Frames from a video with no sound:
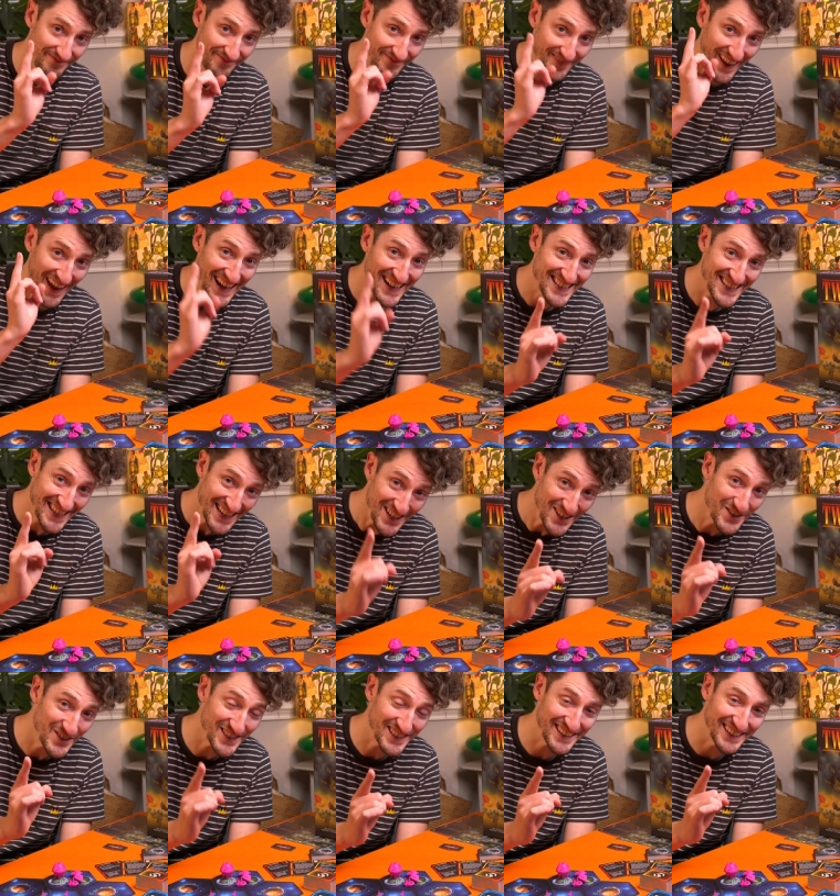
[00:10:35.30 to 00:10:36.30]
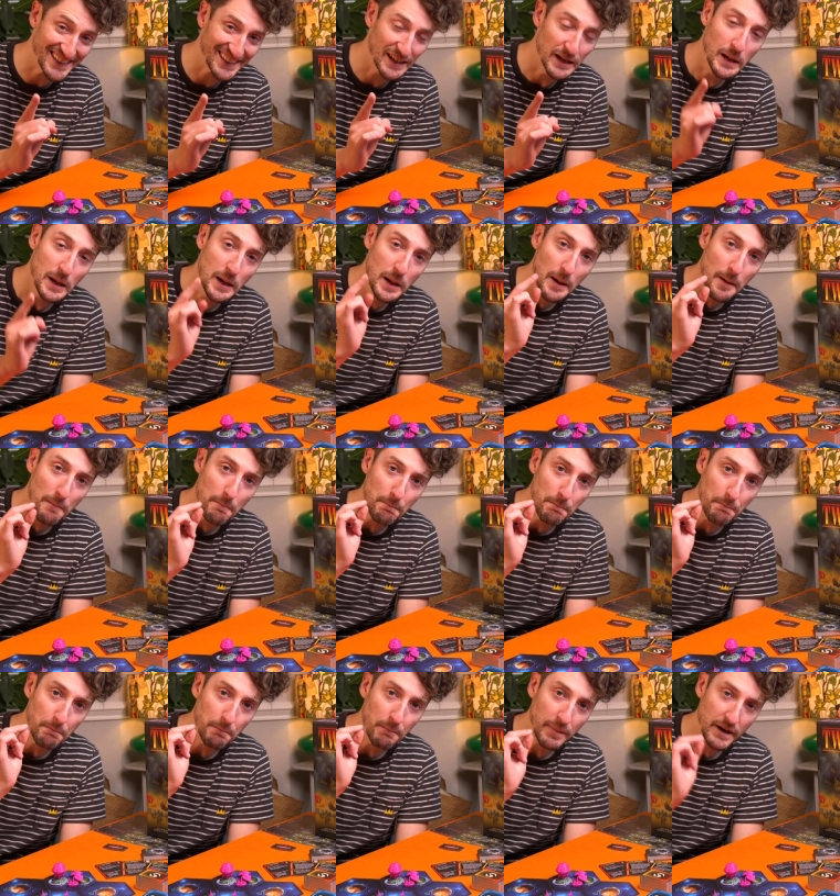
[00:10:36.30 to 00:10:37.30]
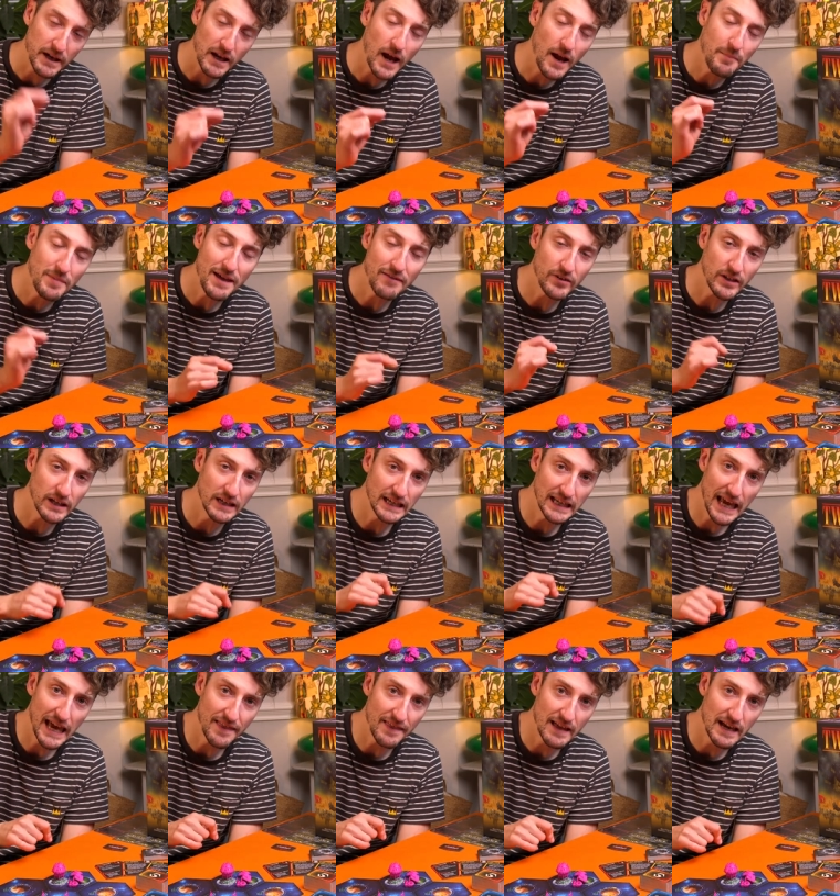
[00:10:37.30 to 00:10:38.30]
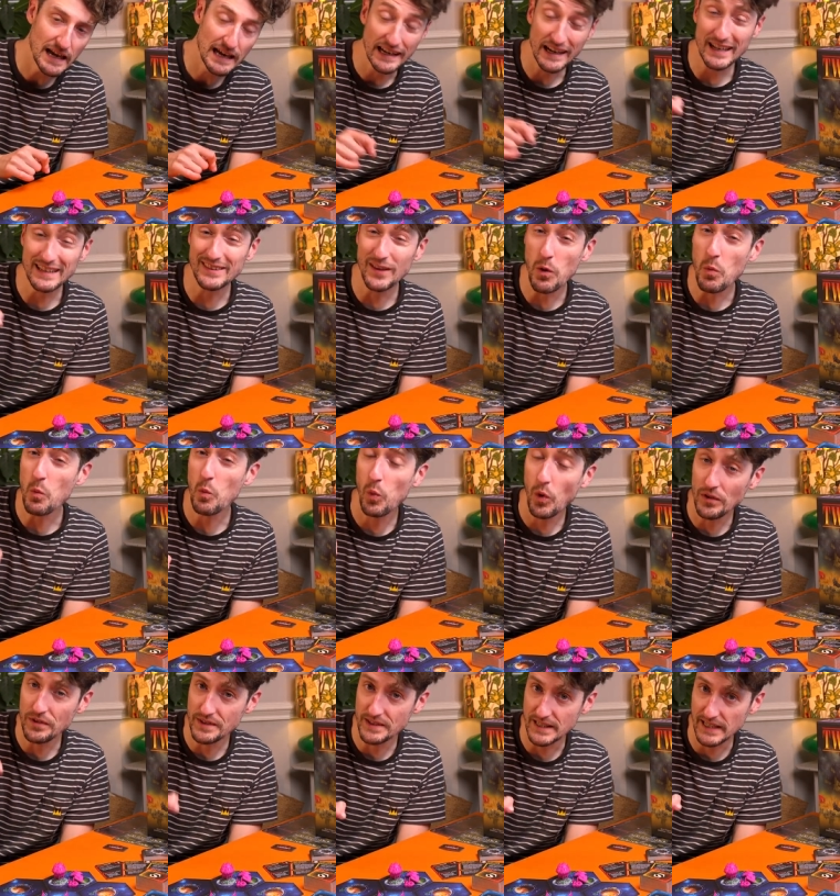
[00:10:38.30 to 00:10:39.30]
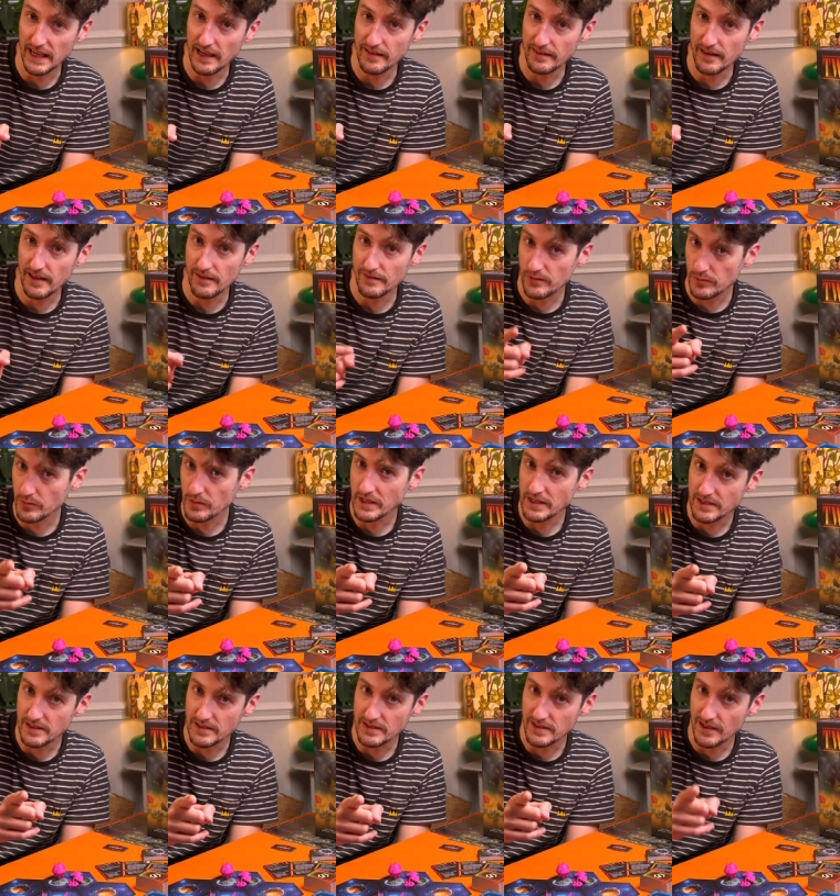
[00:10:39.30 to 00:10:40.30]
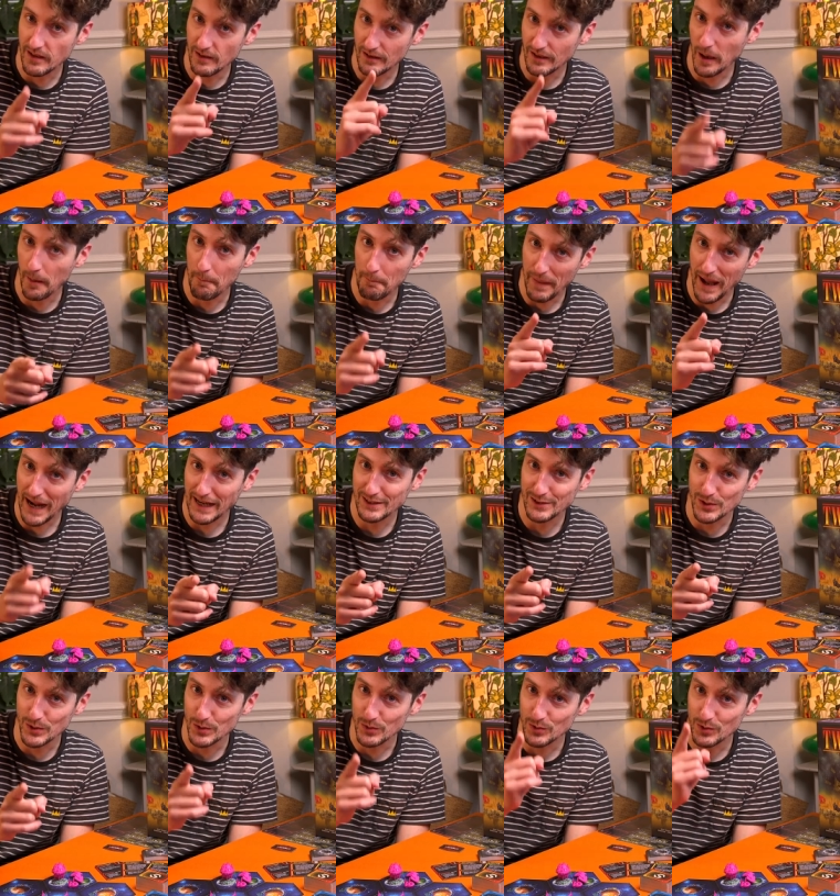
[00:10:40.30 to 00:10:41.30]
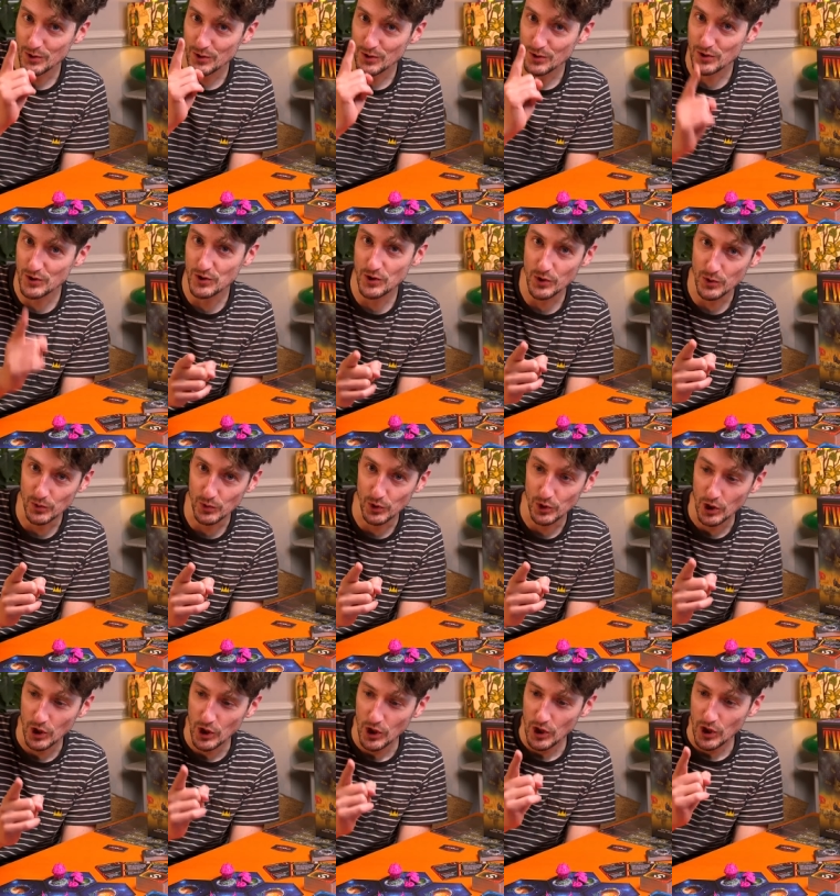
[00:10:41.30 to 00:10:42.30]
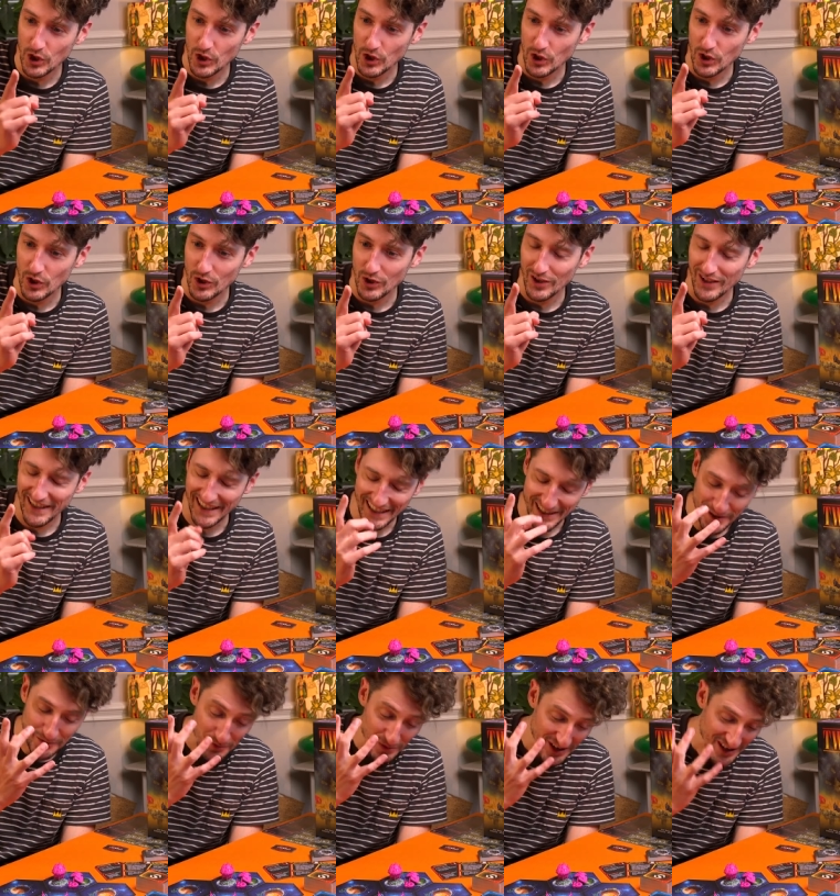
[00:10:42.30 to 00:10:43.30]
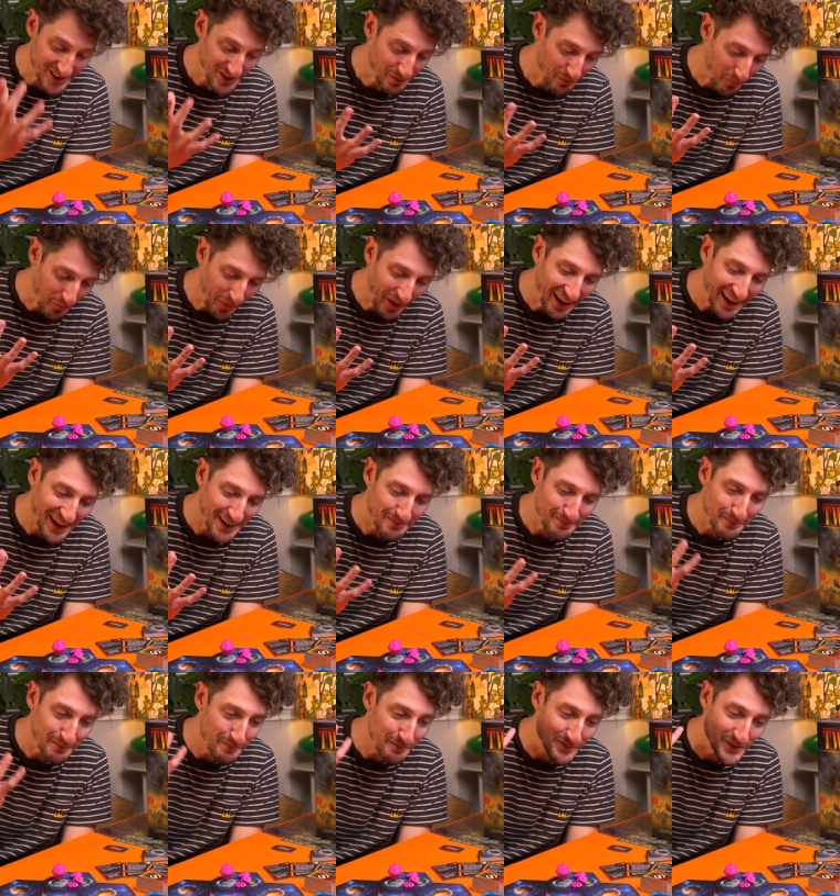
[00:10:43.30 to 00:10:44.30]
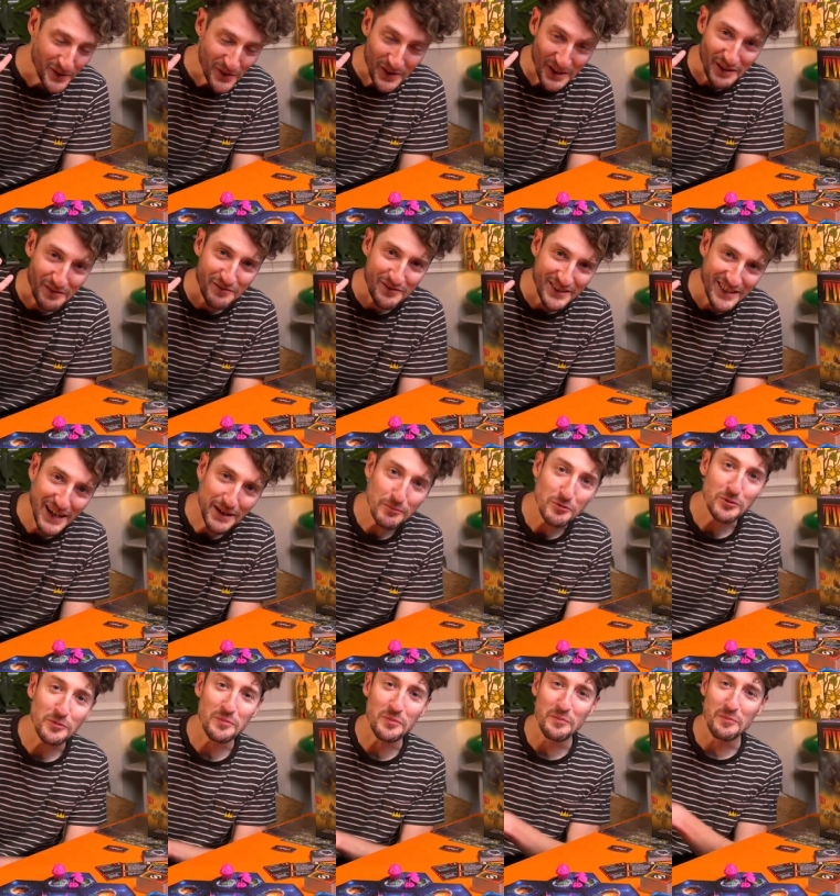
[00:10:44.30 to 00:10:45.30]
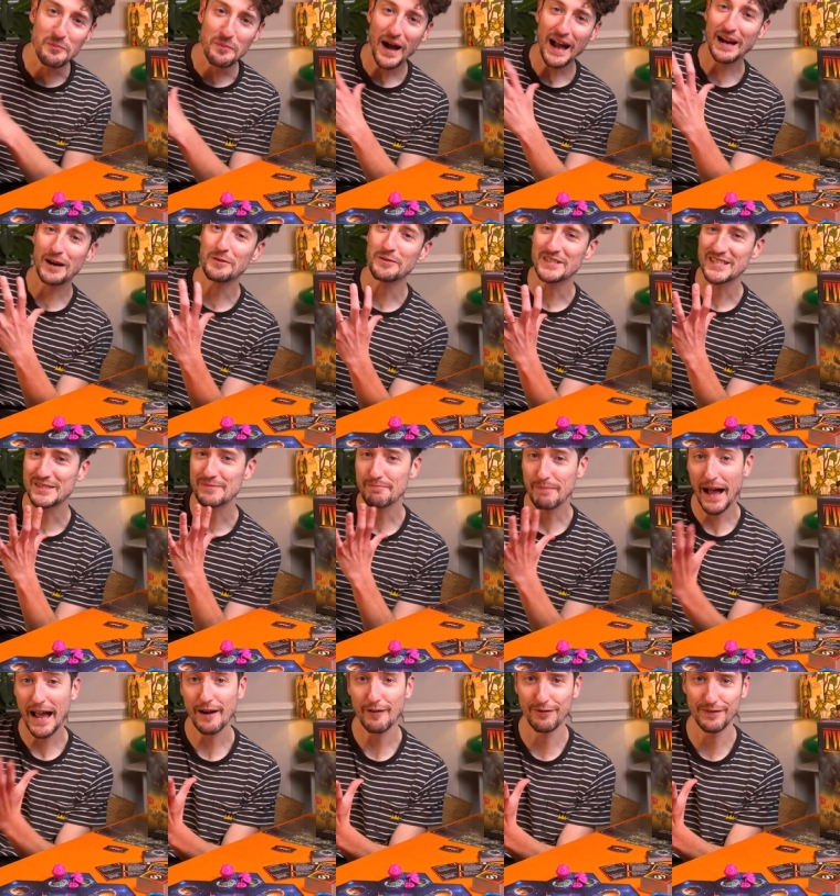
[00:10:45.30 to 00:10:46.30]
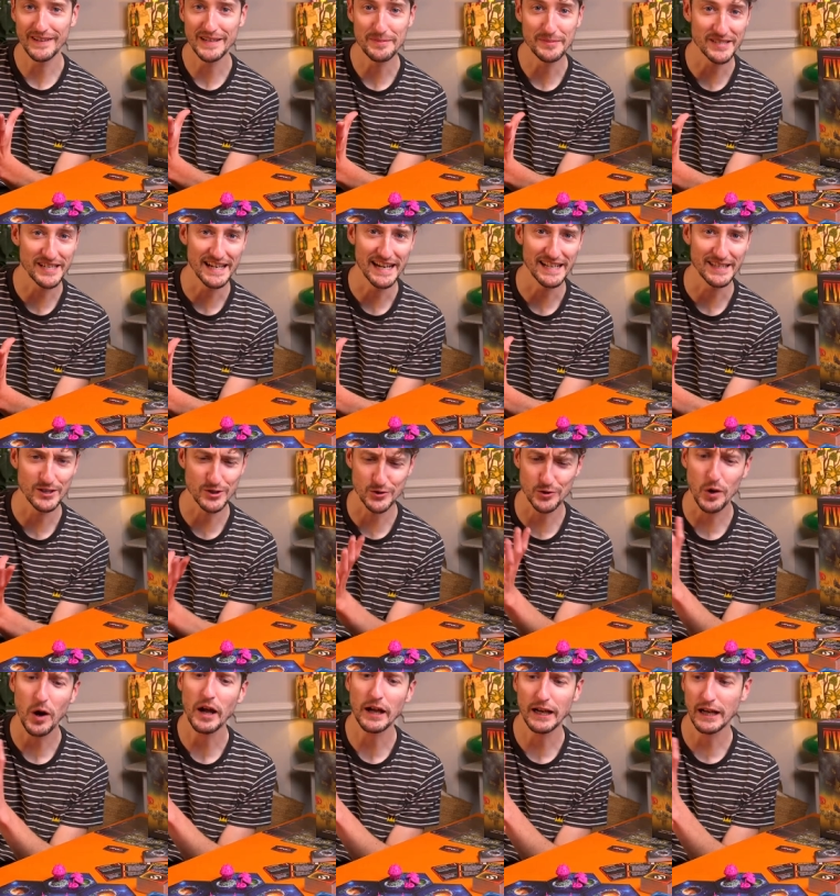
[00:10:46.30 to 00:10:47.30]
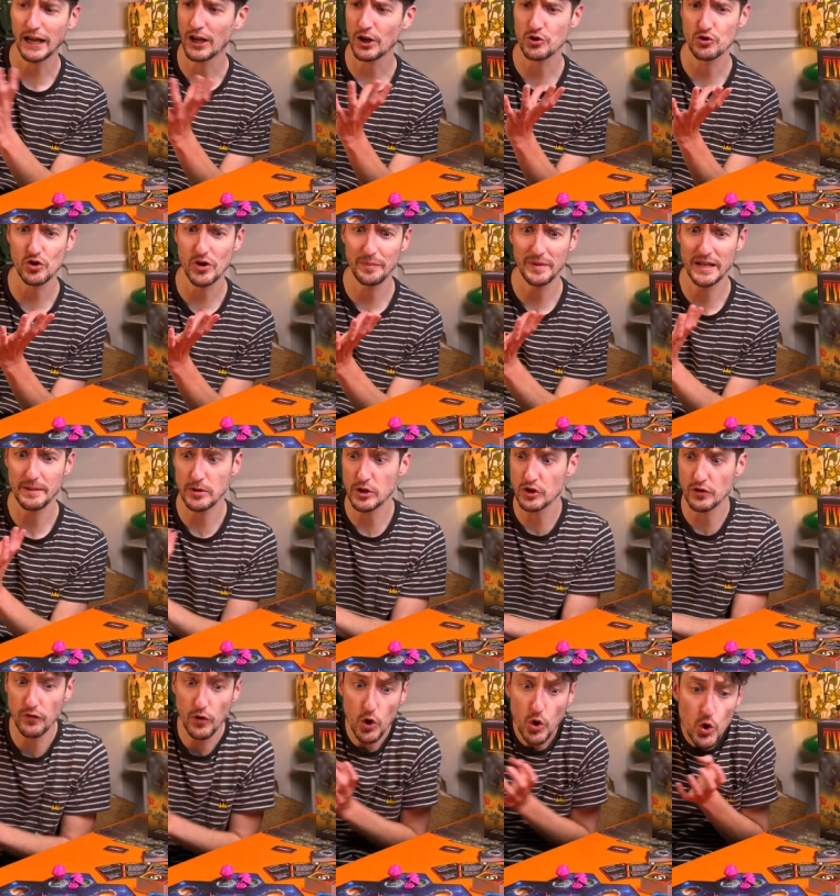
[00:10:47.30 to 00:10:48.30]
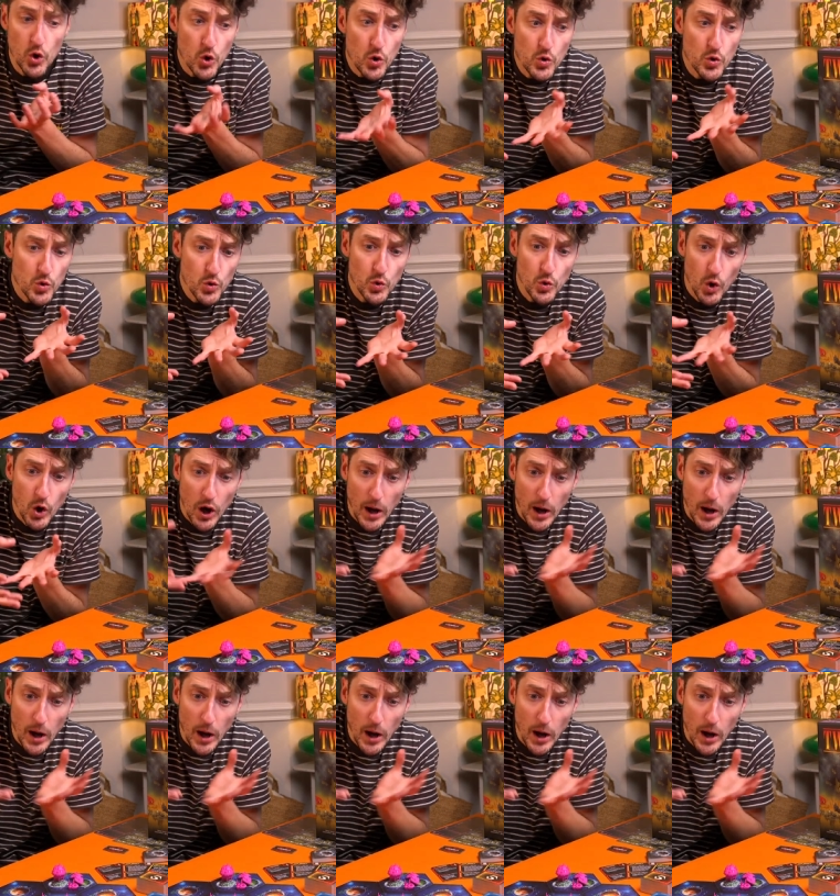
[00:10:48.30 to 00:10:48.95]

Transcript: that's interesting, but I'm never going to get there and I don't want to get there for reasons that I'll come back to soon. And the reason why I'm doing double backwards backflips here to try and conjure up an image of who